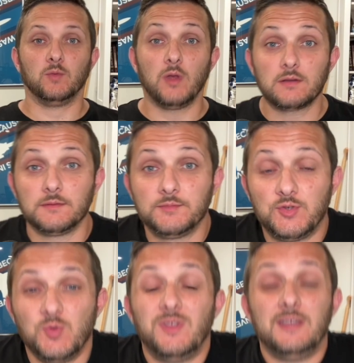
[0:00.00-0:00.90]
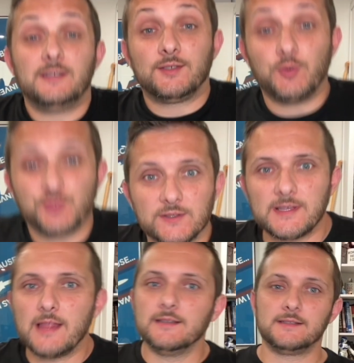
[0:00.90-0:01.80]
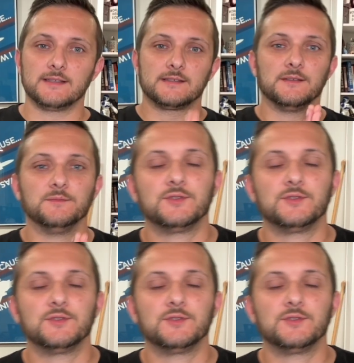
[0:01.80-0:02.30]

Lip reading: Welcome to the social selling system.